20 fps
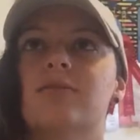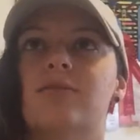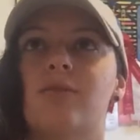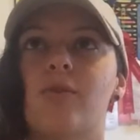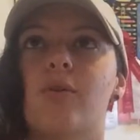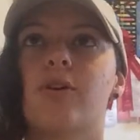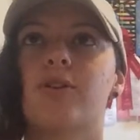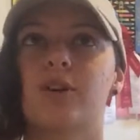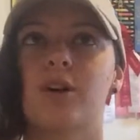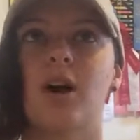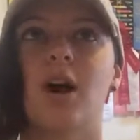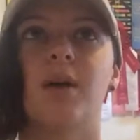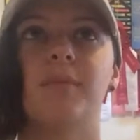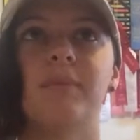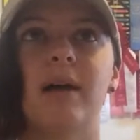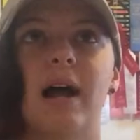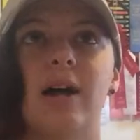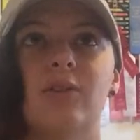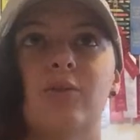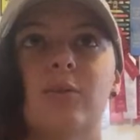for the
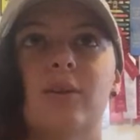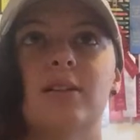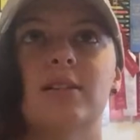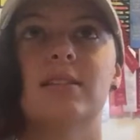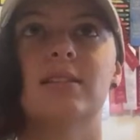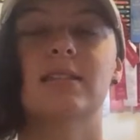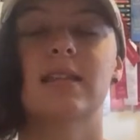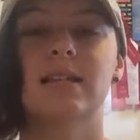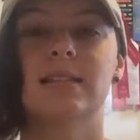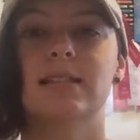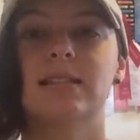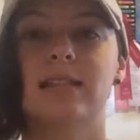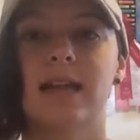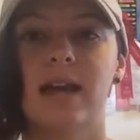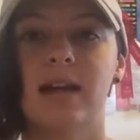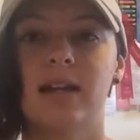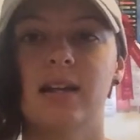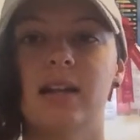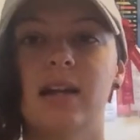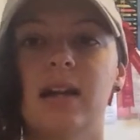compact ones that
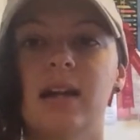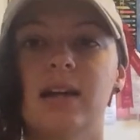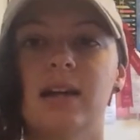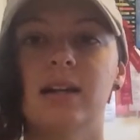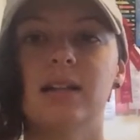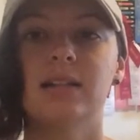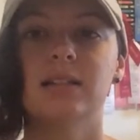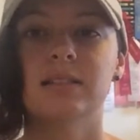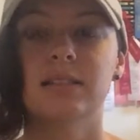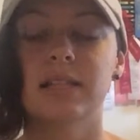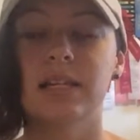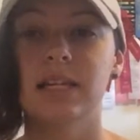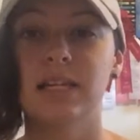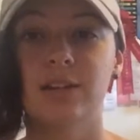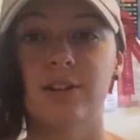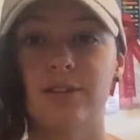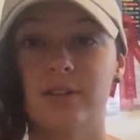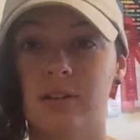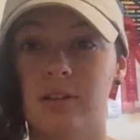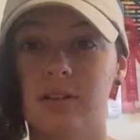said to
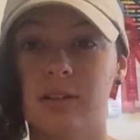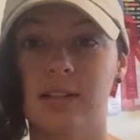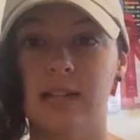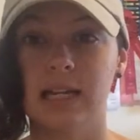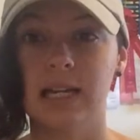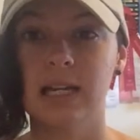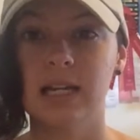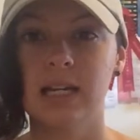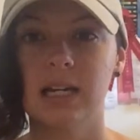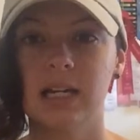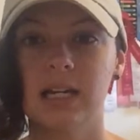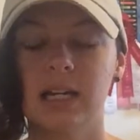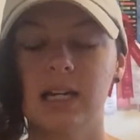hear the click.